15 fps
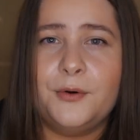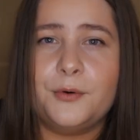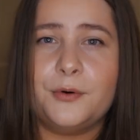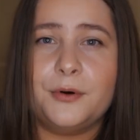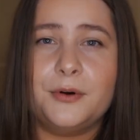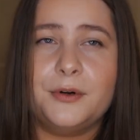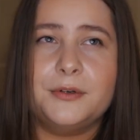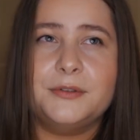
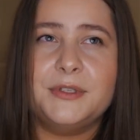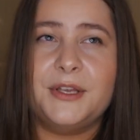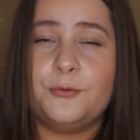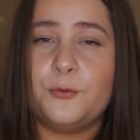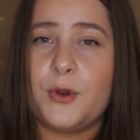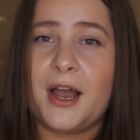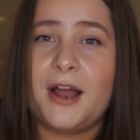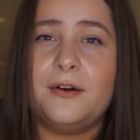or
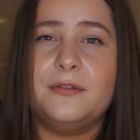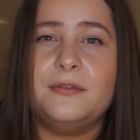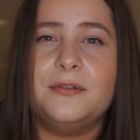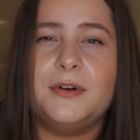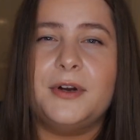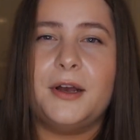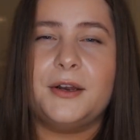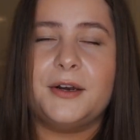if you have
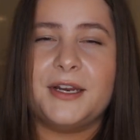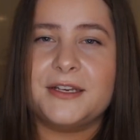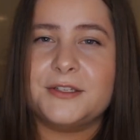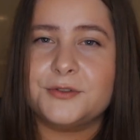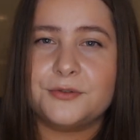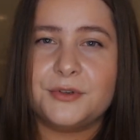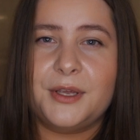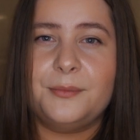an
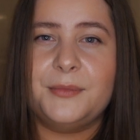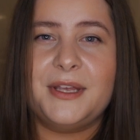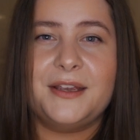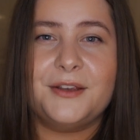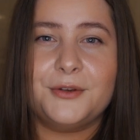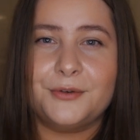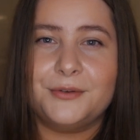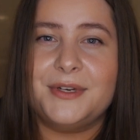extremely
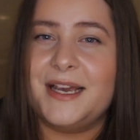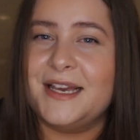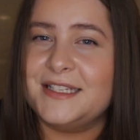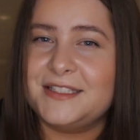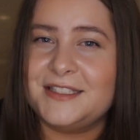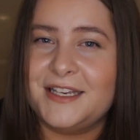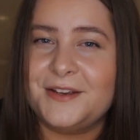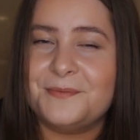good
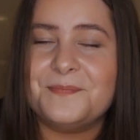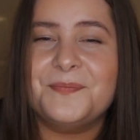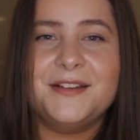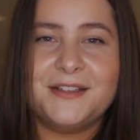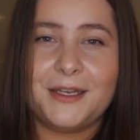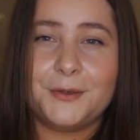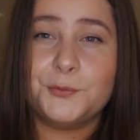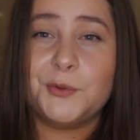essay,
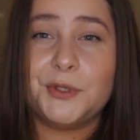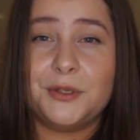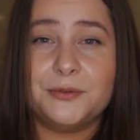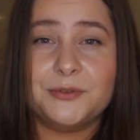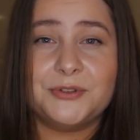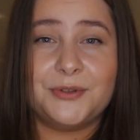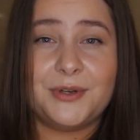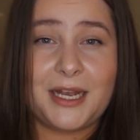that will
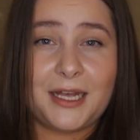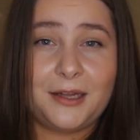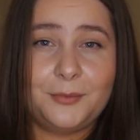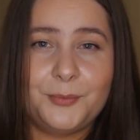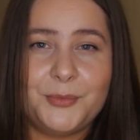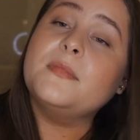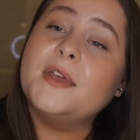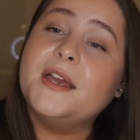also
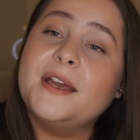help.